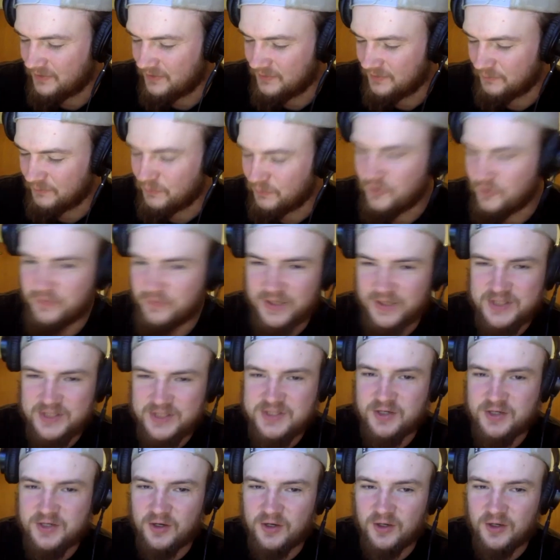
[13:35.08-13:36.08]
movements
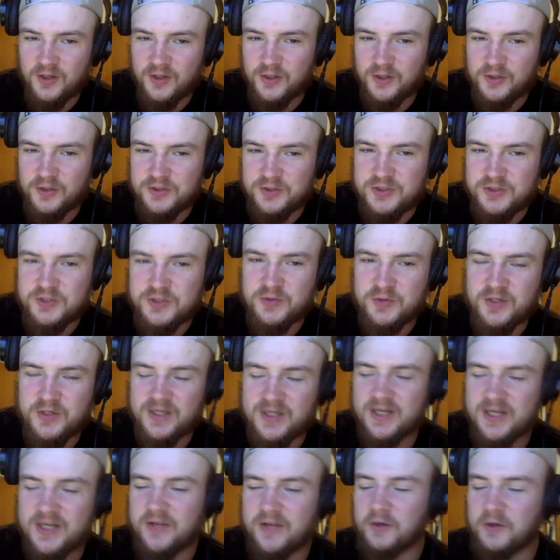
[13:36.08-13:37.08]
are you're
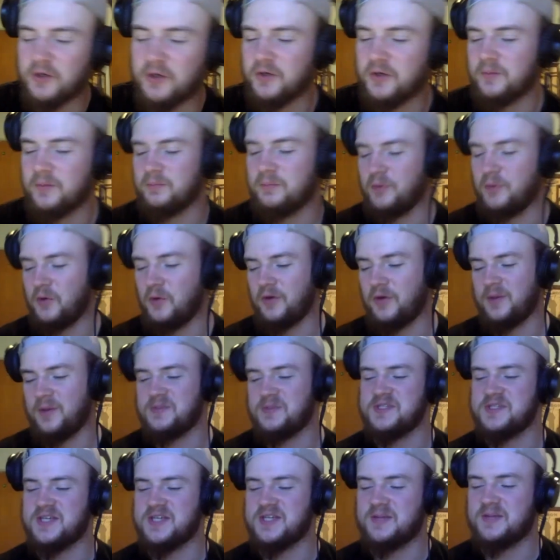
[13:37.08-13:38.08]
doing either both arms at
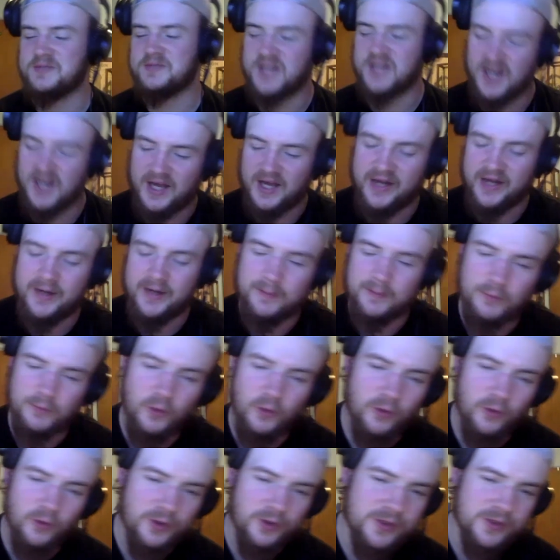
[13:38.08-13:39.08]
the same time
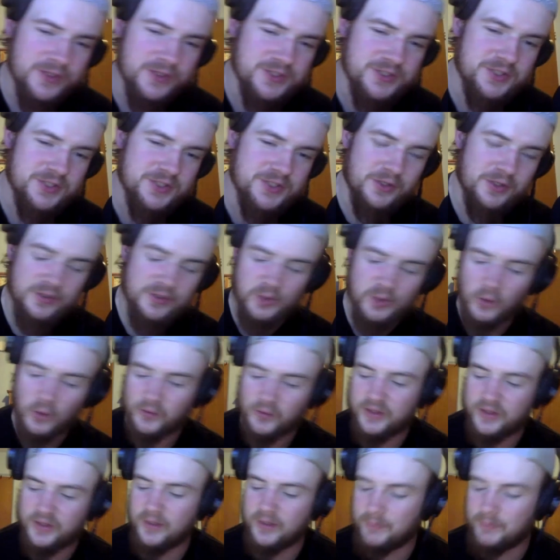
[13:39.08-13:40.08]
or it's you're
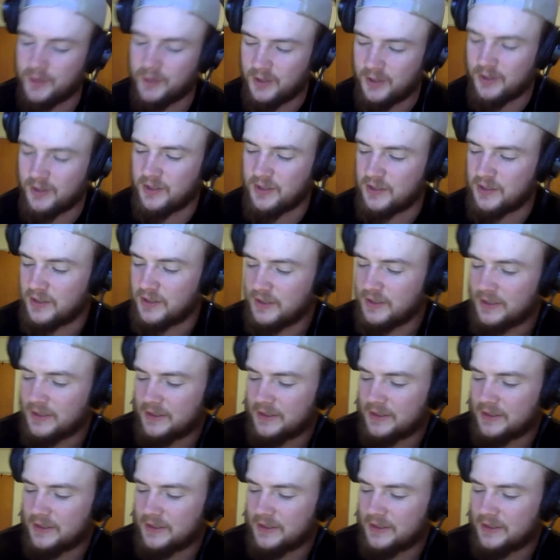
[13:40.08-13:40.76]
holding a bar.